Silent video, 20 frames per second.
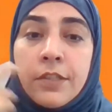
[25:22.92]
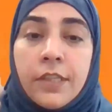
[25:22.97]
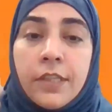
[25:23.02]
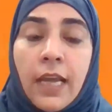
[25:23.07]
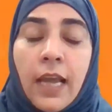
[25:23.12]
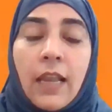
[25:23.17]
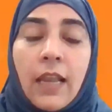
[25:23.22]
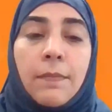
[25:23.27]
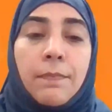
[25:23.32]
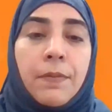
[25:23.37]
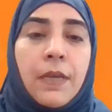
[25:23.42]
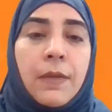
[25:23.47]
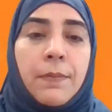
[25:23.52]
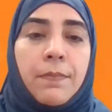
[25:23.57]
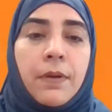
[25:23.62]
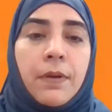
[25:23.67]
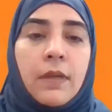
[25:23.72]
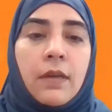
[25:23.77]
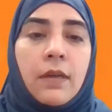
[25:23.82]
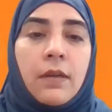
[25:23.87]
tell
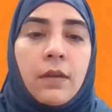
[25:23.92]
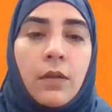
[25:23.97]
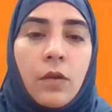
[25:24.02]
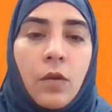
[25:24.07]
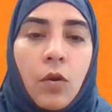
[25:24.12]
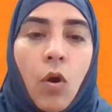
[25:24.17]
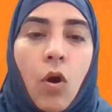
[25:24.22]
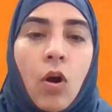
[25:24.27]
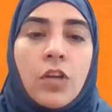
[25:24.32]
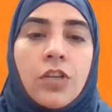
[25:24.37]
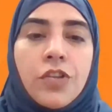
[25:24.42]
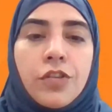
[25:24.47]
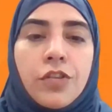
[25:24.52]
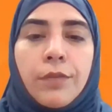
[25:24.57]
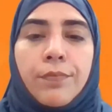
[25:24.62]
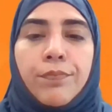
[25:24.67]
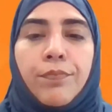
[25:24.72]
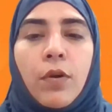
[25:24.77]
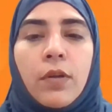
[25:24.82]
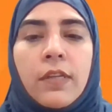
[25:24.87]
people, launch
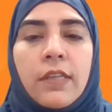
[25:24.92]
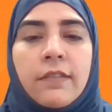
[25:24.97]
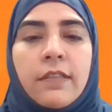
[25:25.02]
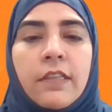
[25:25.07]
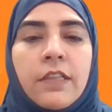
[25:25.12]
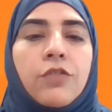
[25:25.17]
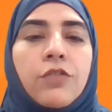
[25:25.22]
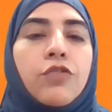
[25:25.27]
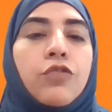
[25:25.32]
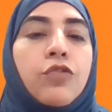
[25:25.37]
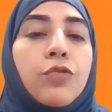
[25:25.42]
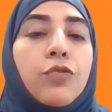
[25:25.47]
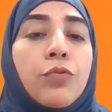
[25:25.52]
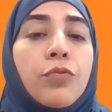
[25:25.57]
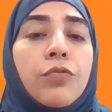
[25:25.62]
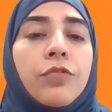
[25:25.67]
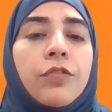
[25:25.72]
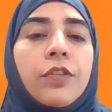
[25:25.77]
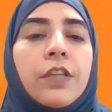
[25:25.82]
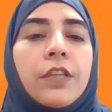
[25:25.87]
the policies,
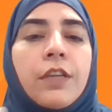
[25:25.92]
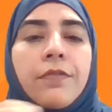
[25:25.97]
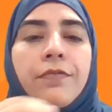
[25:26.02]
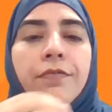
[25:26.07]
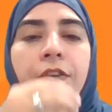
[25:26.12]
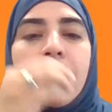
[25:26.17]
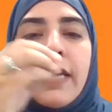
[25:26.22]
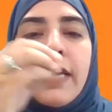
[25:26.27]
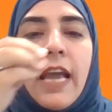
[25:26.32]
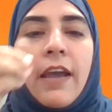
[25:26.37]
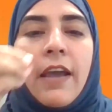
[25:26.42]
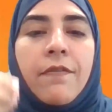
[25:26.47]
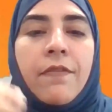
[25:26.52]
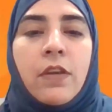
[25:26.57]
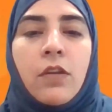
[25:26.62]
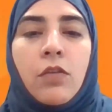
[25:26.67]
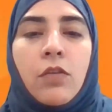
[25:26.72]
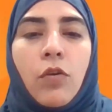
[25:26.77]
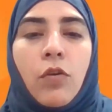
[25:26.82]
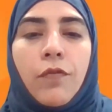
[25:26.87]
use the different
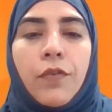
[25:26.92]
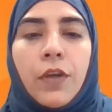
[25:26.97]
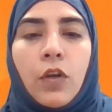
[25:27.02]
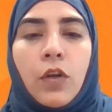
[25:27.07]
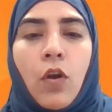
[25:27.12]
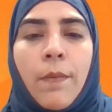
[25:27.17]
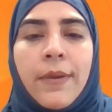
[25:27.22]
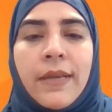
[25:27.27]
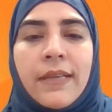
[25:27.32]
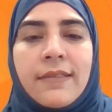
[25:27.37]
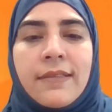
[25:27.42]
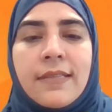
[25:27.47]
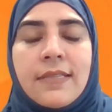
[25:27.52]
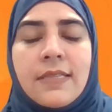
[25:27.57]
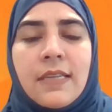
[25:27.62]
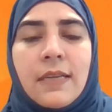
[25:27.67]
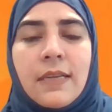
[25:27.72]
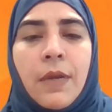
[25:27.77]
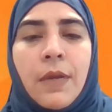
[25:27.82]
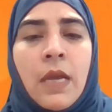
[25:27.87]
avenues of economic
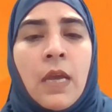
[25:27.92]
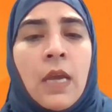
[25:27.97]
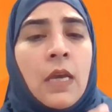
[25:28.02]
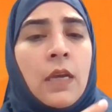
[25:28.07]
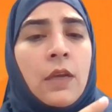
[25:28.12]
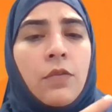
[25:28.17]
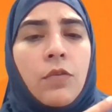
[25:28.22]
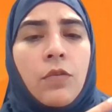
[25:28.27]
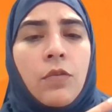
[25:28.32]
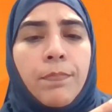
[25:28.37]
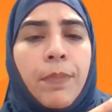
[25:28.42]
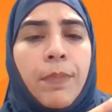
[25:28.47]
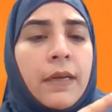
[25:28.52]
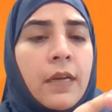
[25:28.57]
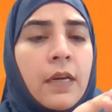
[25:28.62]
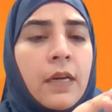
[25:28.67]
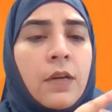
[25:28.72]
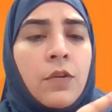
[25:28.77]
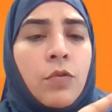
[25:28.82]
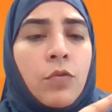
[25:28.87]
system,
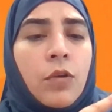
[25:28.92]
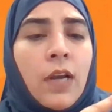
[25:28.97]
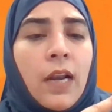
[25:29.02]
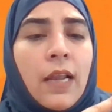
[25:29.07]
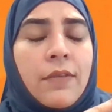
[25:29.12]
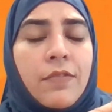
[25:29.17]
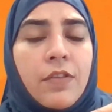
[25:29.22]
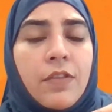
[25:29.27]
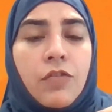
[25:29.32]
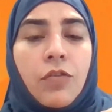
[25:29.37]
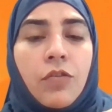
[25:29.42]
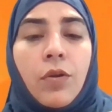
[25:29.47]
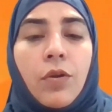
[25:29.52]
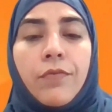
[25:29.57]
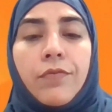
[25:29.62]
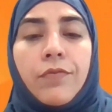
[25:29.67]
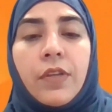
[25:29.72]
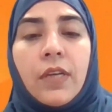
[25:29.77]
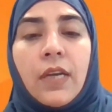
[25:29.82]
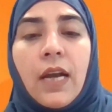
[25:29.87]
better utilization
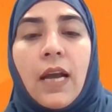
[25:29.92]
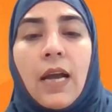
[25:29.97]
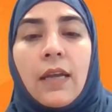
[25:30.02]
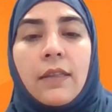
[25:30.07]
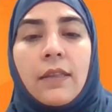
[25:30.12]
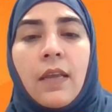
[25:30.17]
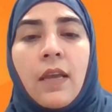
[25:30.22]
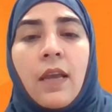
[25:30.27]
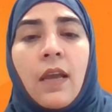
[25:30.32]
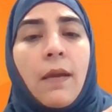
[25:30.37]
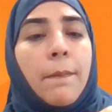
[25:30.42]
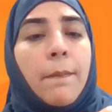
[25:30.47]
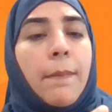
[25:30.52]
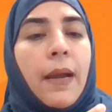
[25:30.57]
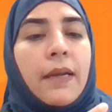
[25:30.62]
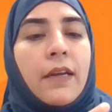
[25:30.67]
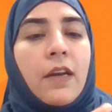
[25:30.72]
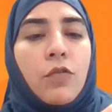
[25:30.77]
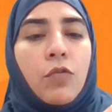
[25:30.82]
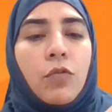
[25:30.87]
of zakat,
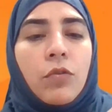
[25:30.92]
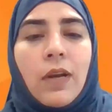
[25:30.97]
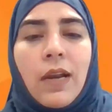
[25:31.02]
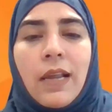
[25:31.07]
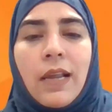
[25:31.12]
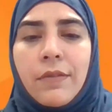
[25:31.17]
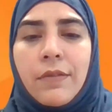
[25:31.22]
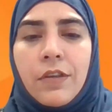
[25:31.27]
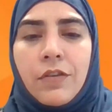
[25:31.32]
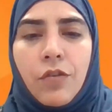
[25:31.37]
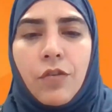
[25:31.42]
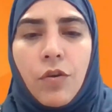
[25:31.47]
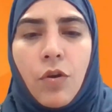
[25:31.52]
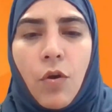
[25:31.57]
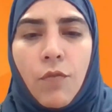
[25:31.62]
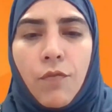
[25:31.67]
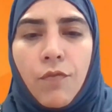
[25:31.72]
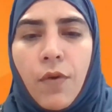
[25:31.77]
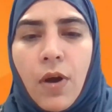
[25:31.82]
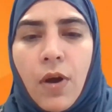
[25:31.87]
better utilization
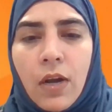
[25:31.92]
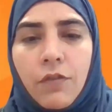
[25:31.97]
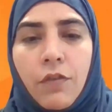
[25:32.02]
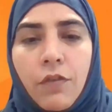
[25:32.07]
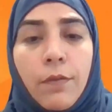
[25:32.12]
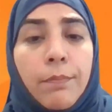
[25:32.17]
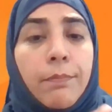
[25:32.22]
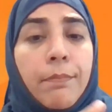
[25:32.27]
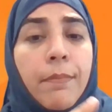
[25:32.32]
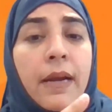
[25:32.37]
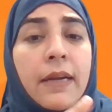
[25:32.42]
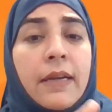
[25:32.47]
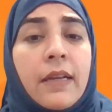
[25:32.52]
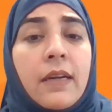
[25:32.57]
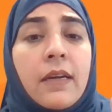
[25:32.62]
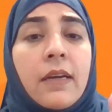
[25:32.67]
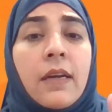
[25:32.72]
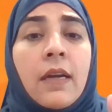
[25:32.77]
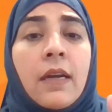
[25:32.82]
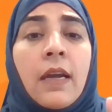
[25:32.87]
of waqf,
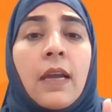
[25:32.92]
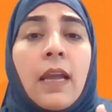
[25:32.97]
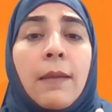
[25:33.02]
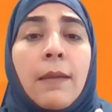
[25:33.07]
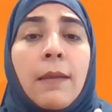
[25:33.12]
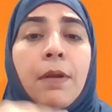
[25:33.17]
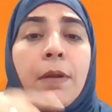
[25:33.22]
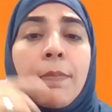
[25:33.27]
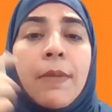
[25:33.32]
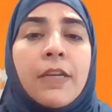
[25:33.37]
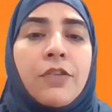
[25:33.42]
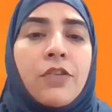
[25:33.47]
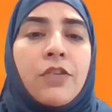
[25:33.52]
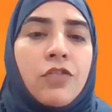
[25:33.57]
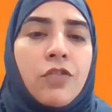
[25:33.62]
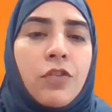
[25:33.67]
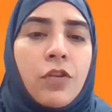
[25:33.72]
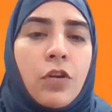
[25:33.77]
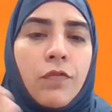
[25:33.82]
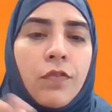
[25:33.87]
better
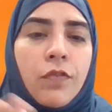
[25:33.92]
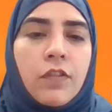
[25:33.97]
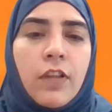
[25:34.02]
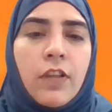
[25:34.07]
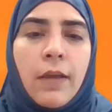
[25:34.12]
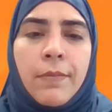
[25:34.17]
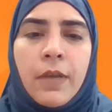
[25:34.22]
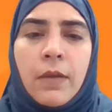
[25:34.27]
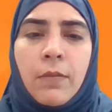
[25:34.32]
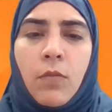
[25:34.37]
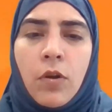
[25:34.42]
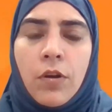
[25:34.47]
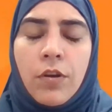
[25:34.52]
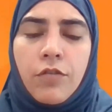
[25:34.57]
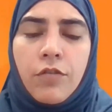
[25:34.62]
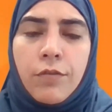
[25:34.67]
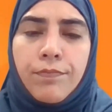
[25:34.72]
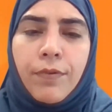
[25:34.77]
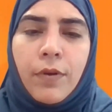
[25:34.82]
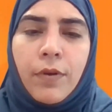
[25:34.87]
implementation of Islamic
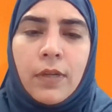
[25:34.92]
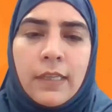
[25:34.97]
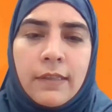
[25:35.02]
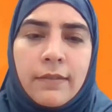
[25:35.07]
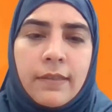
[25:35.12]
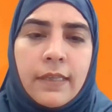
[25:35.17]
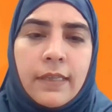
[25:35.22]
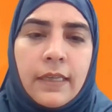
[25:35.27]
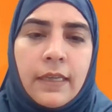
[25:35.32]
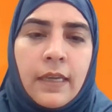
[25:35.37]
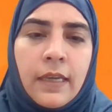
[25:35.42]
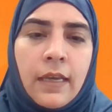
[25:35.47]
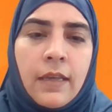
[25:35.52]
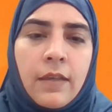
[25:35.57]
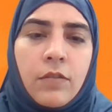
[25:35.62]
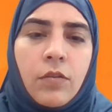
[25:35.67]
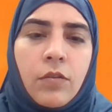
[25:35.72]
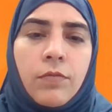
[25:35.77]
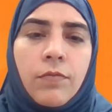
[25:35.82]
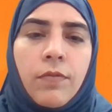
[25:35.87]
monetary policy.
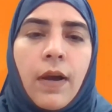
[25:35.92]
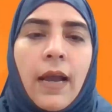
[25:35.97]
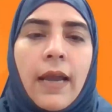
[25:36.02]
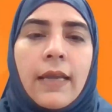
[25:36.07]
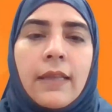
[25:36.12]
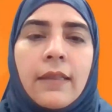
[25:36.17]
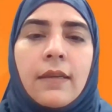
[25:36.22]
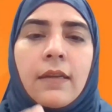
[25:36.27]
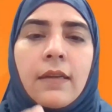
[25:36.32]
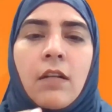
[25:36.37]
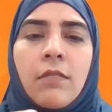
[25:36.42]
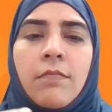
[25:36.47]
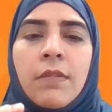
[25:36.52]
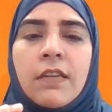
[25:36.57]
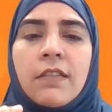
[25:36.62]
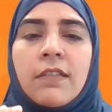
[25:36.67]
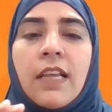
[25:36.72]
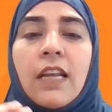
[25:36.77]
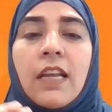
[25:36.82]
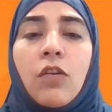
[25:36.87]
So why the
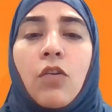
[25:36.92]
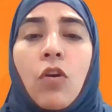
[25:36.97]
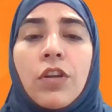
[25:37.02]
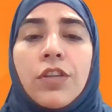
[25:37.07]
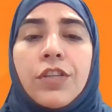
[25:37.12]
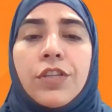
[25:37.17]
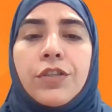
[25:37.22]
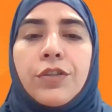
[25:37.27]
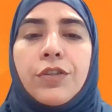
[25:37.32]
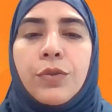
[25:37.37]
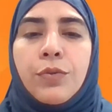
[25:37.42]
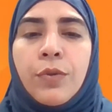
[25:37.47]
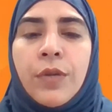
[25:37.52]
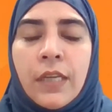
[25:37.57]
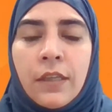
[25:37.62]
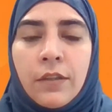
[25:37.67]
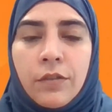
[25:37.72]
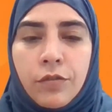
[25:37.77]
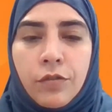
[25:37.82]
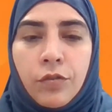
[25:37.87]
governments are not
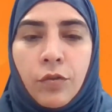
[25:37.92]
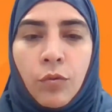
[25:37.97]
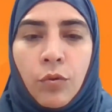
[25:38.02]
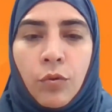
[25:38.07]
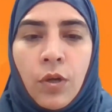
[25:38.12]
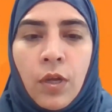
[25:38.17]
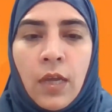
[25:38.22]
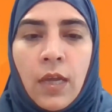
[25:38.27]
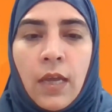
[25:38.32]
doing so?